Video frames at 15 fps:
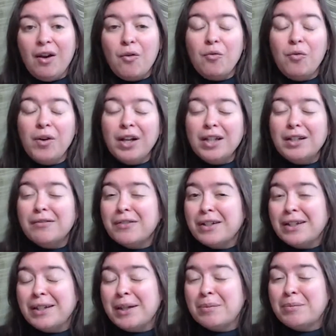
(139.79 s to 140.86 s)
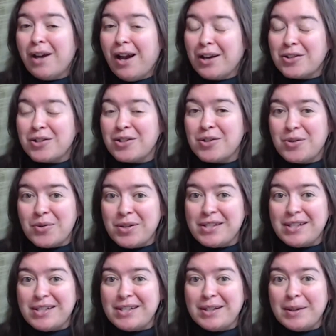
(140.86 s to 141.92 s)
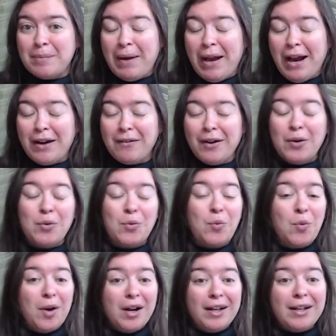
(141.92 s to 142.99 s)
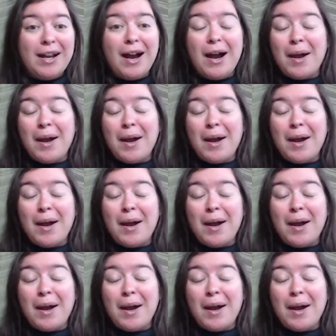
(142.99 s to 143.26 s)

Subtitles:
really, really obnoxious noises in the background, one,